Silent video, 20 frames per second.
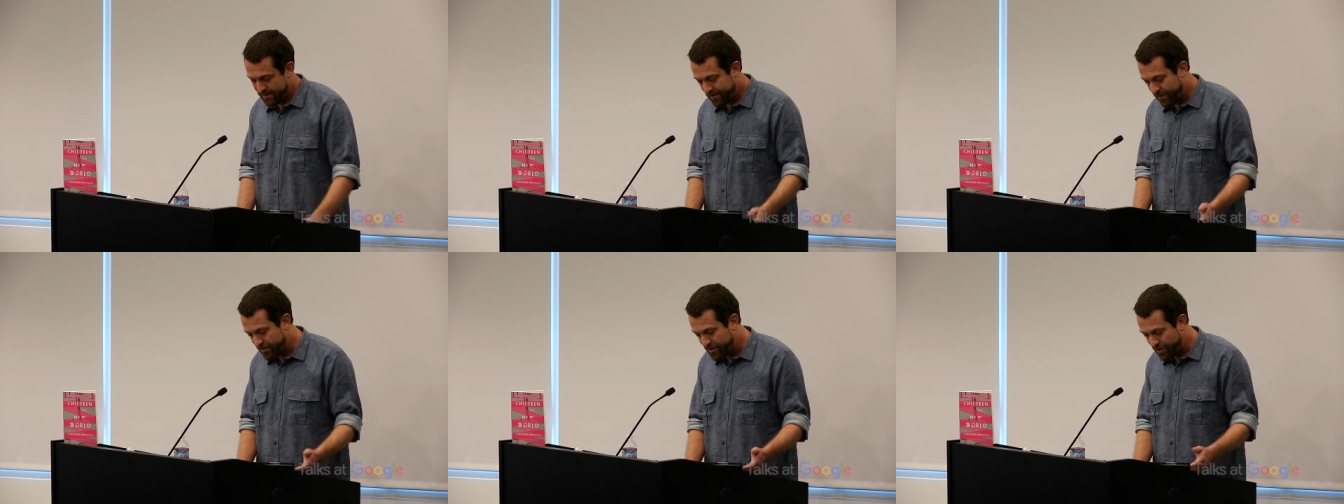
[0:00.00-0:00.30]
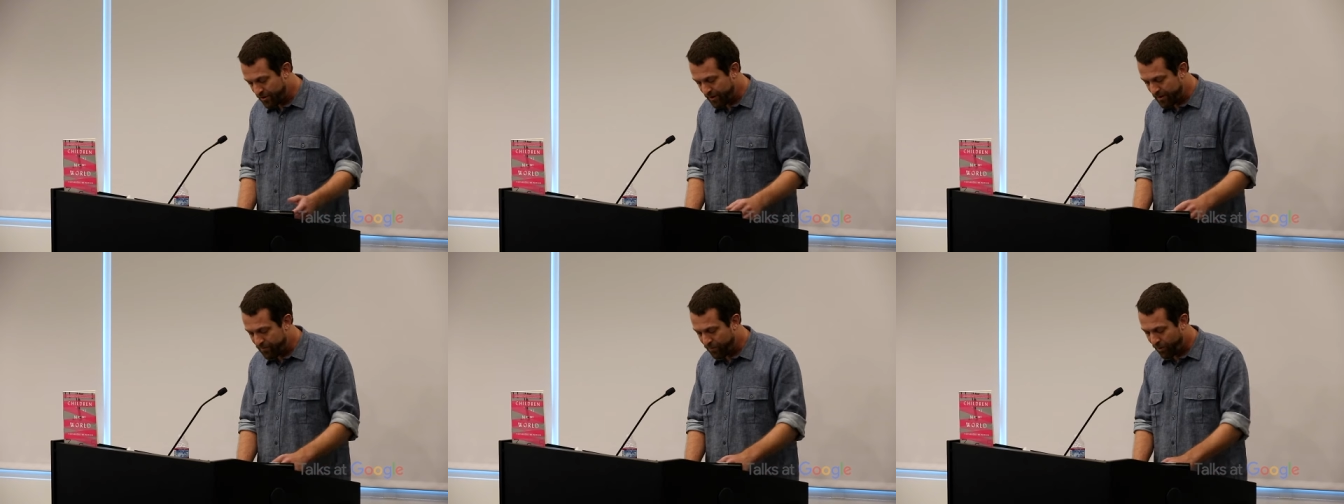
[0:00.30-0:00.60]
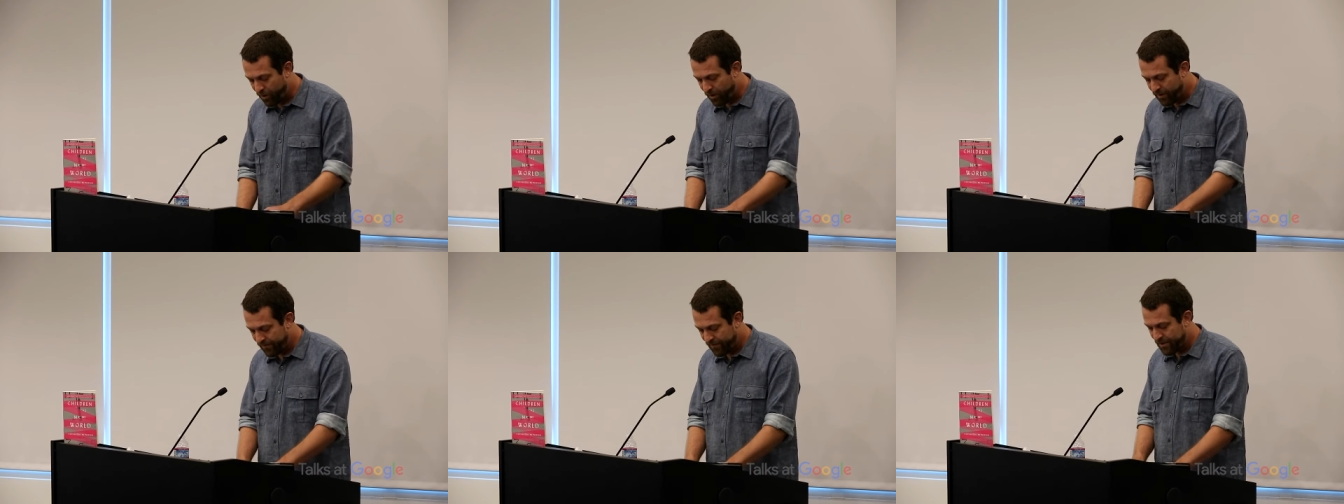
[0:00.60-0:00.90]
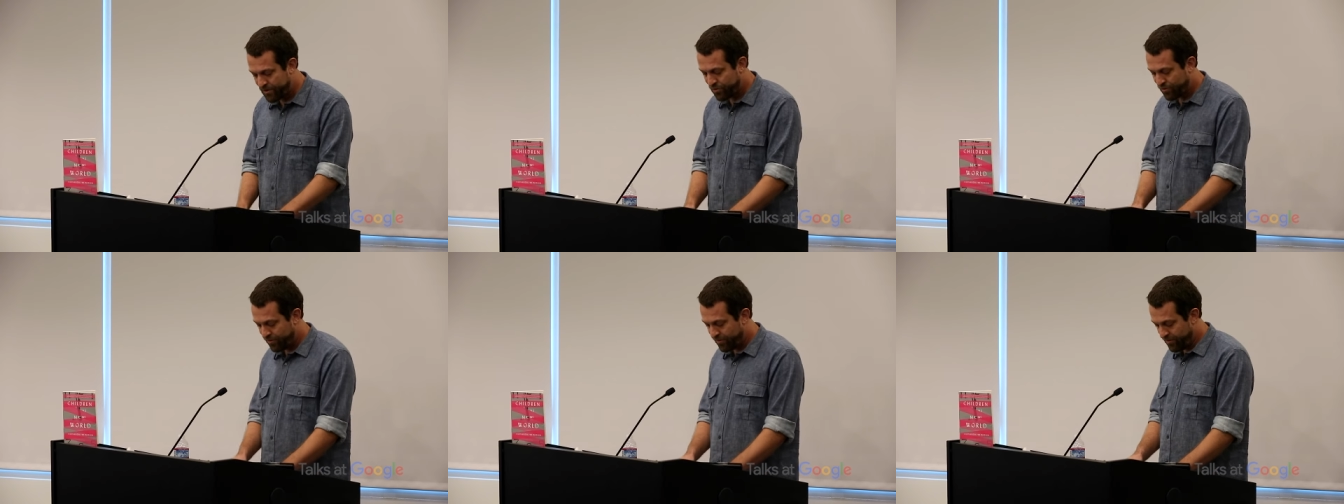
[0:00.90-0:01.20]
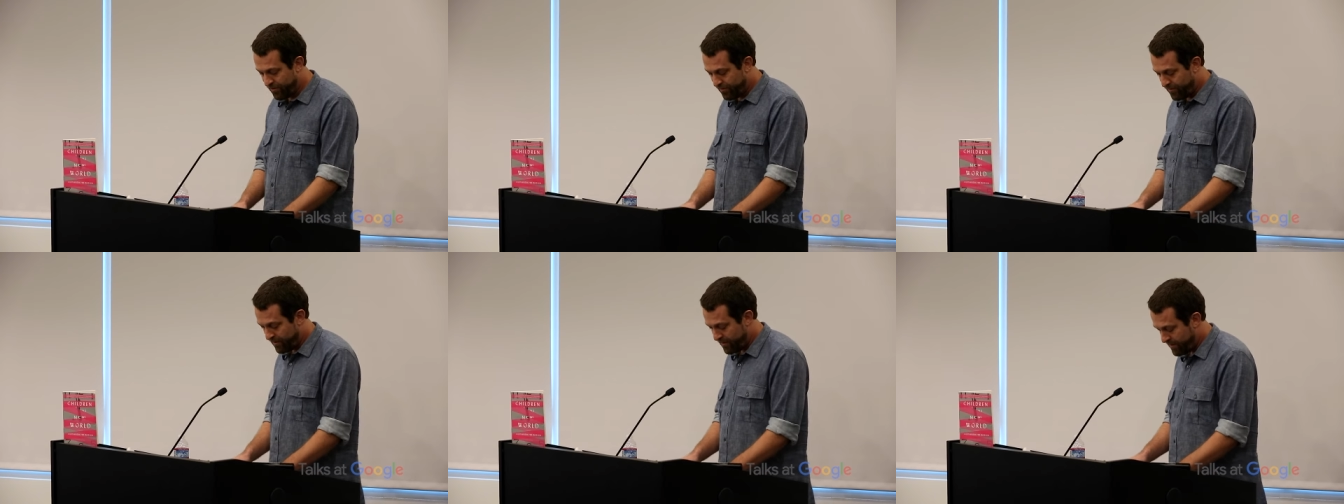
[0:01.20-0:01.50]
that was only part of the
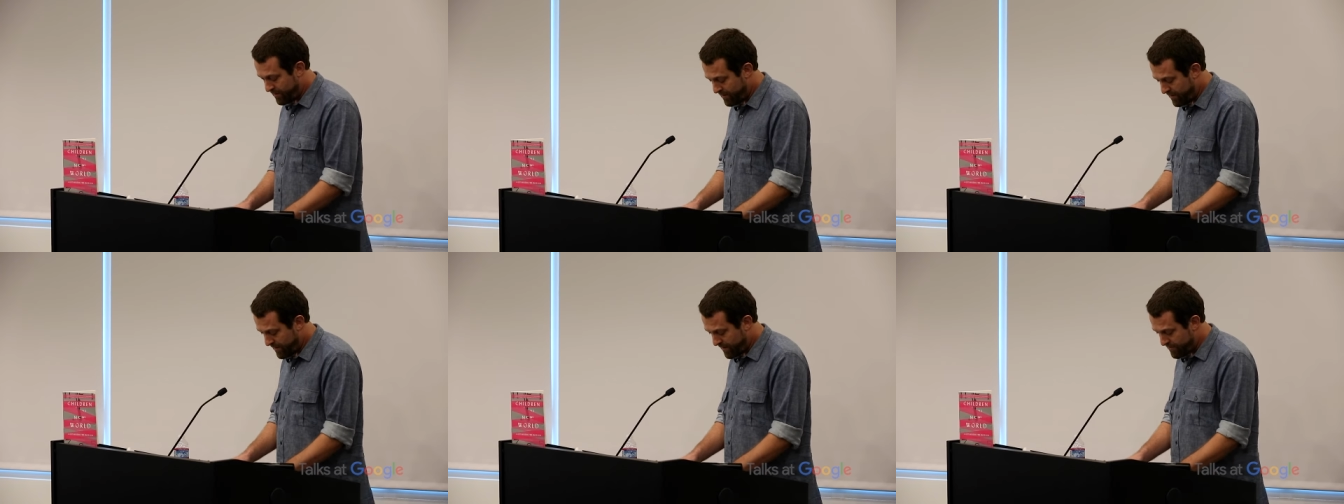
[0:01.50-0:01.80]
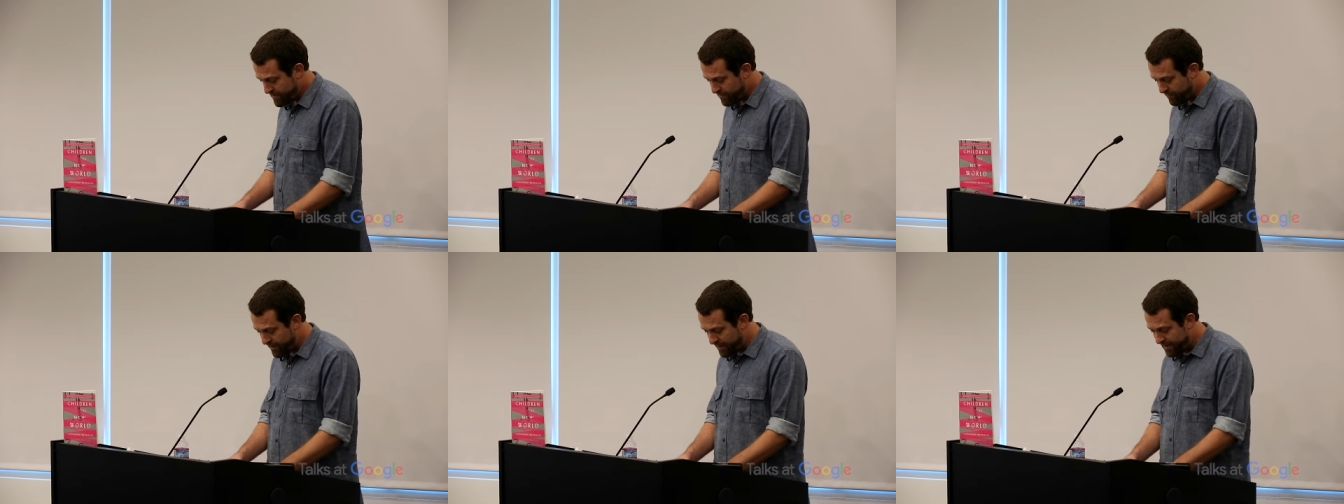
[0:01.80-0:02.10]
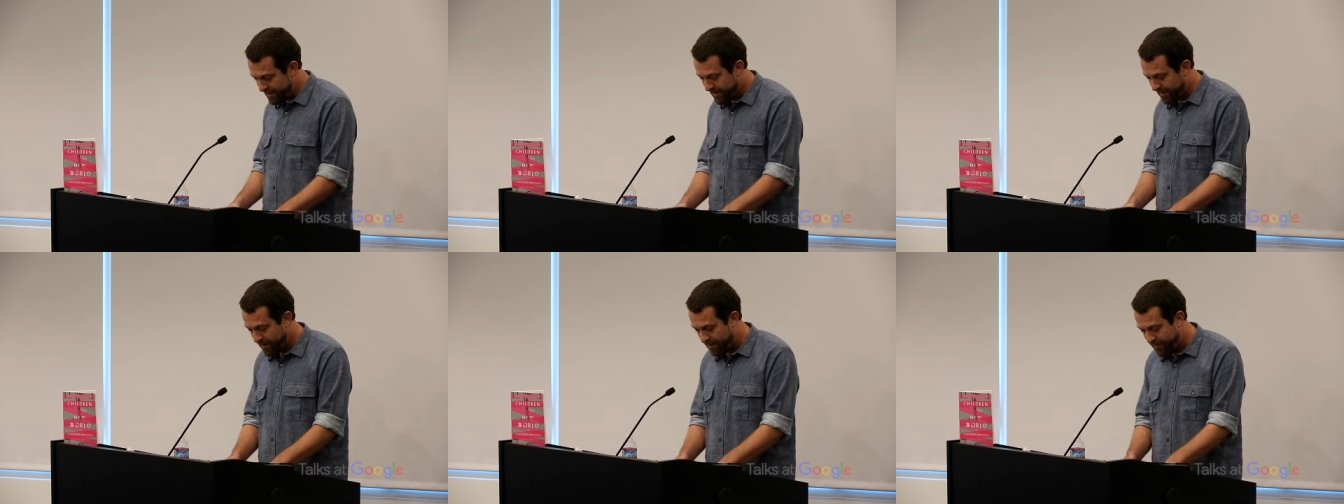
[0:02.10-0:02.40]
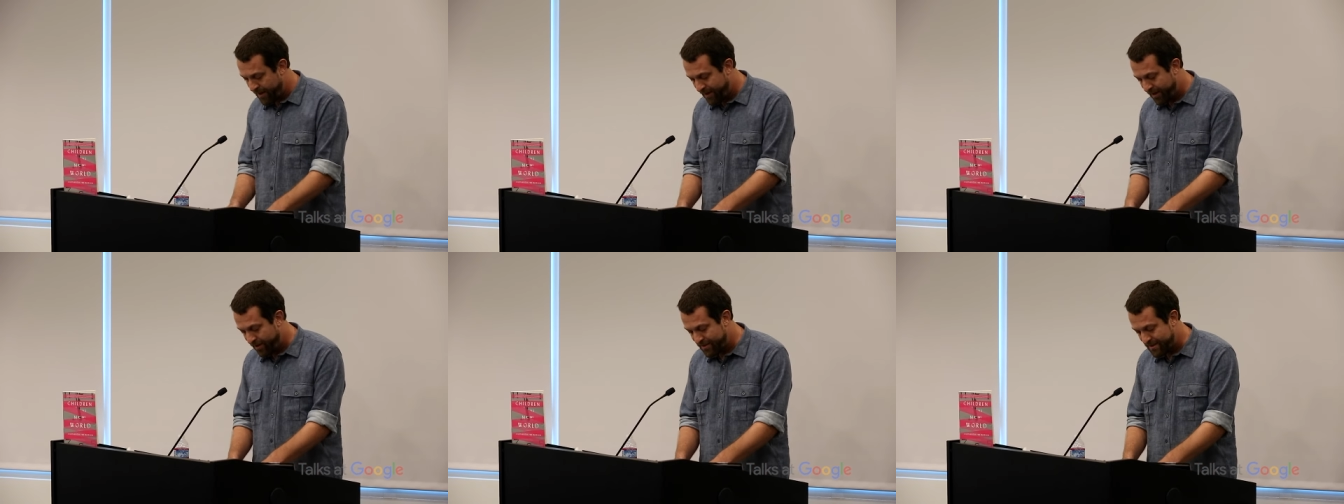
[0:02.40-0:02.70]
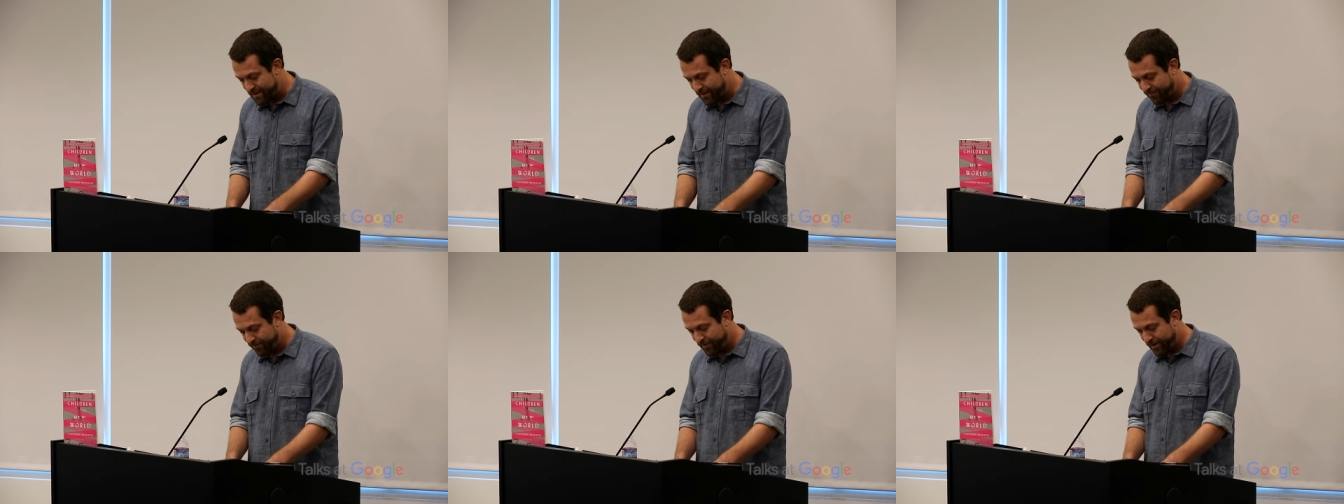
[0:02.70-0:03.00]
truth. I was really thinking about how
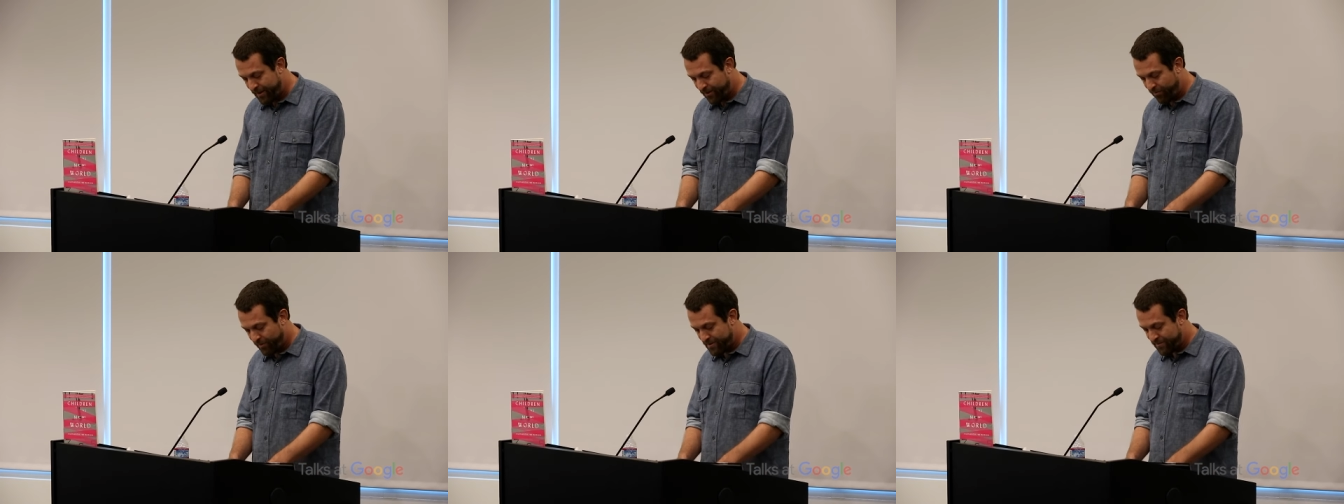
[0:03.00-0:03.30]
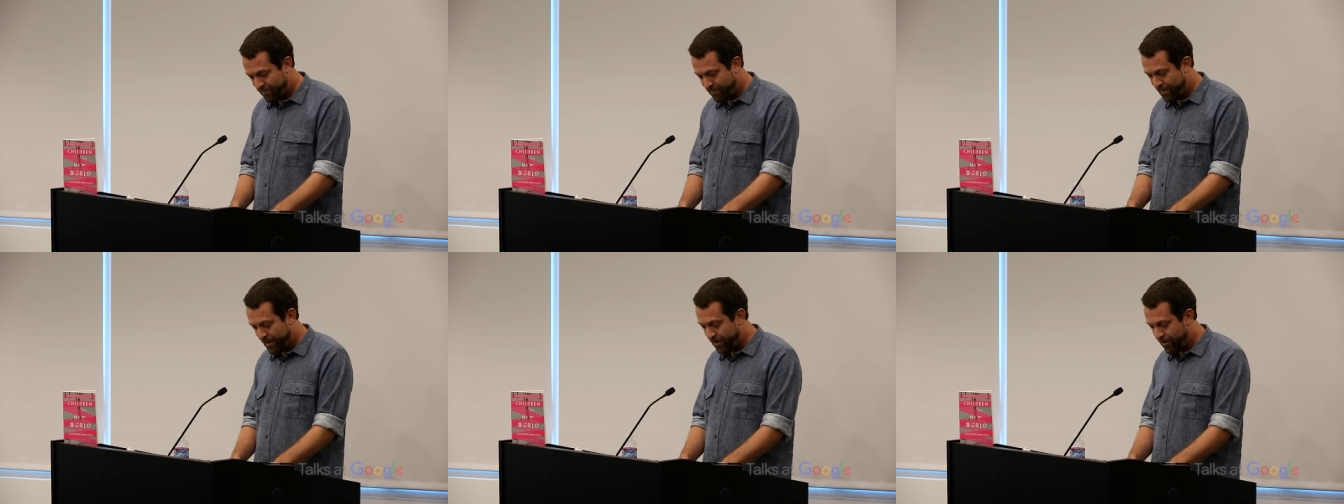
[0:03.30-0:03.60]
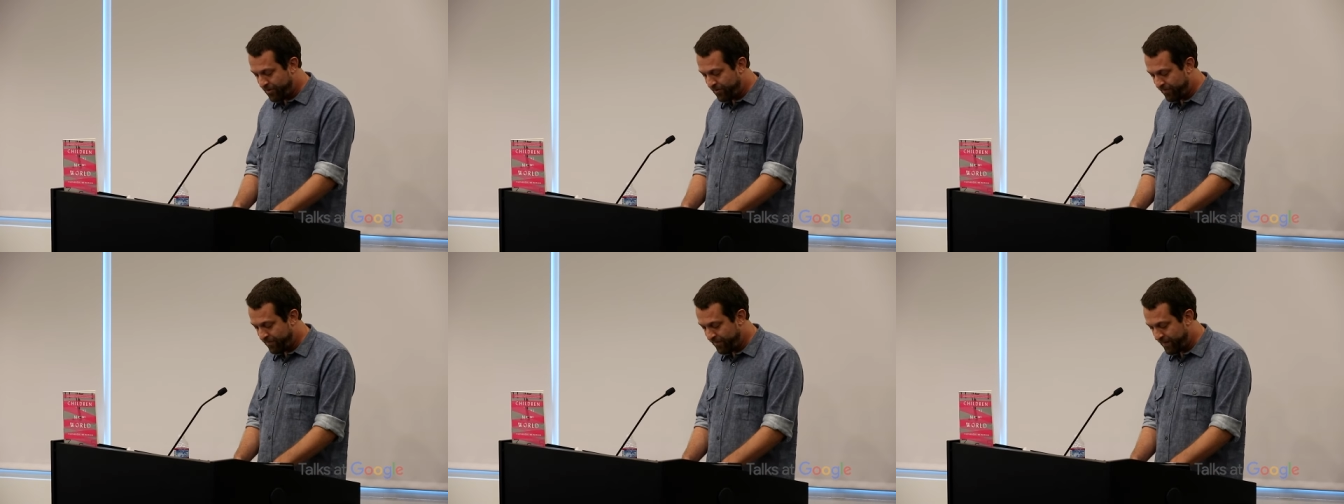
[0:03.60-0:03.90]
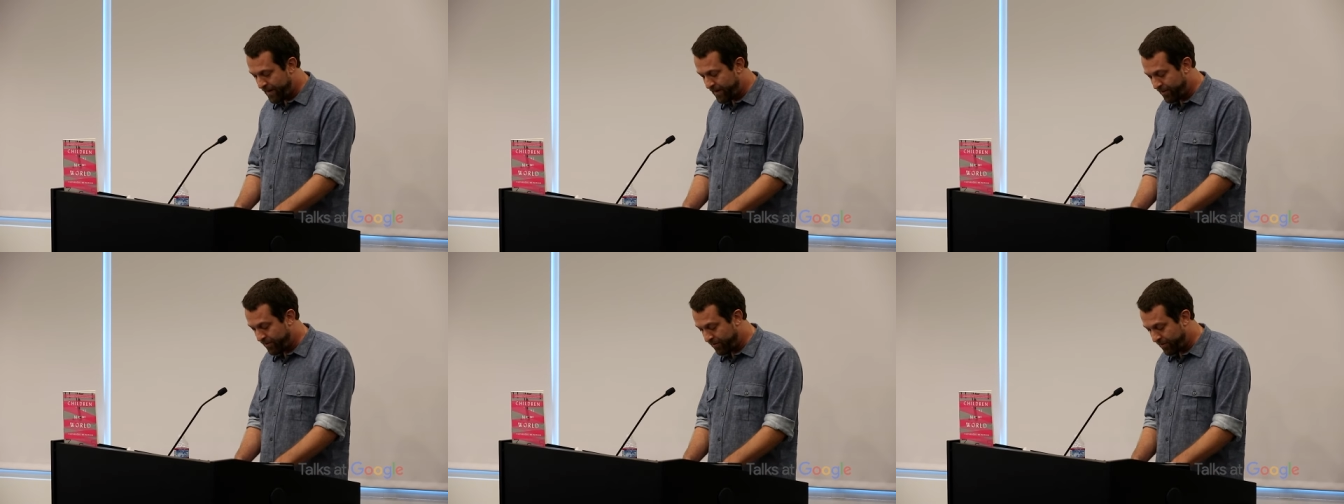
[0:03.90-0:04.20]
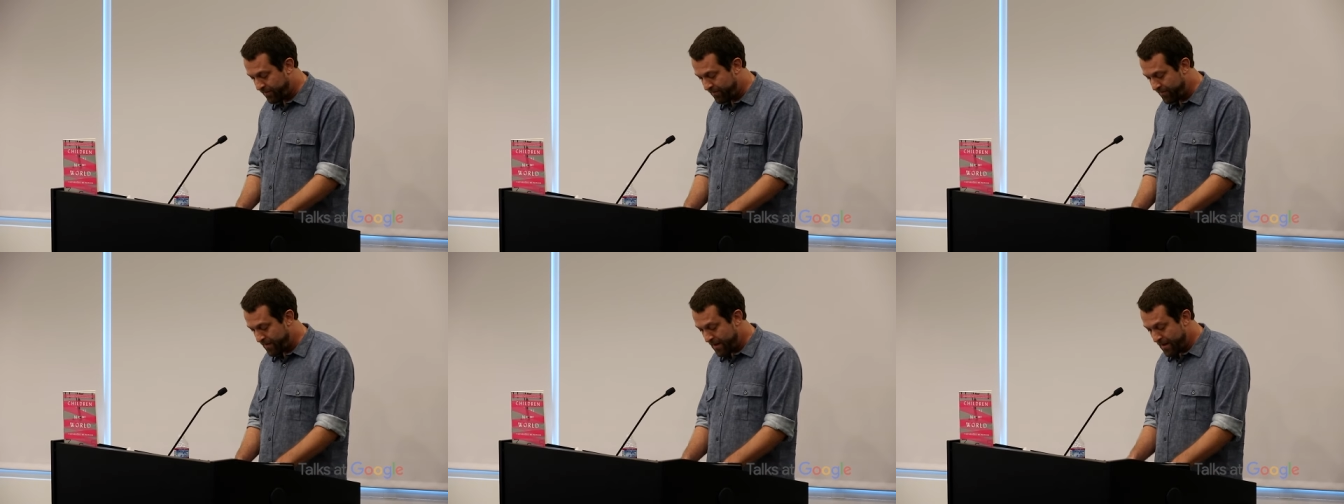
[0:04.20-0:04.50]
different he was from my own
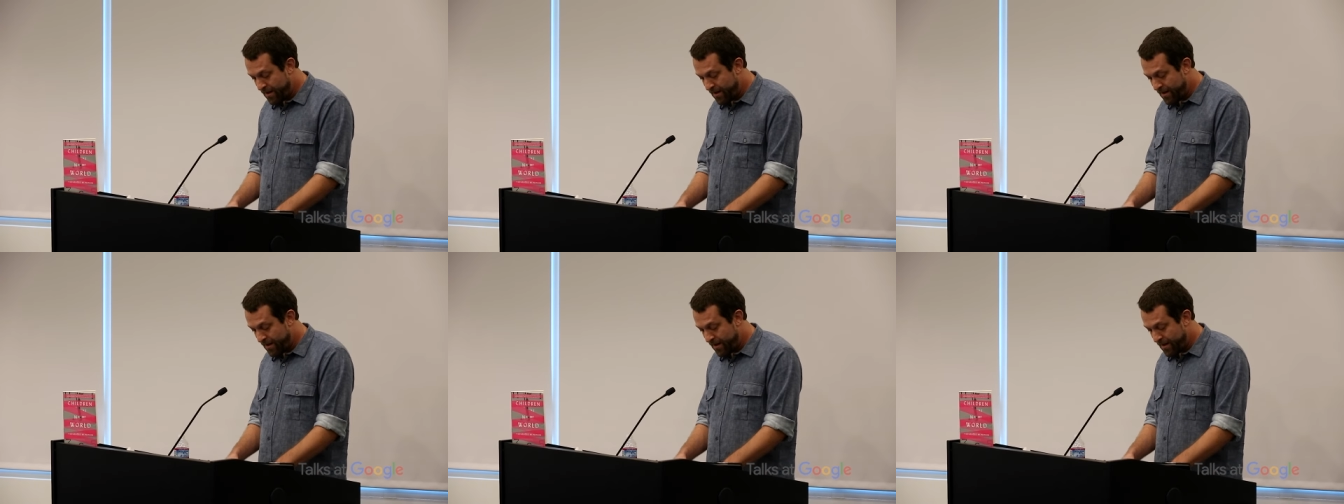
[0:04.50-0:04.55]
father.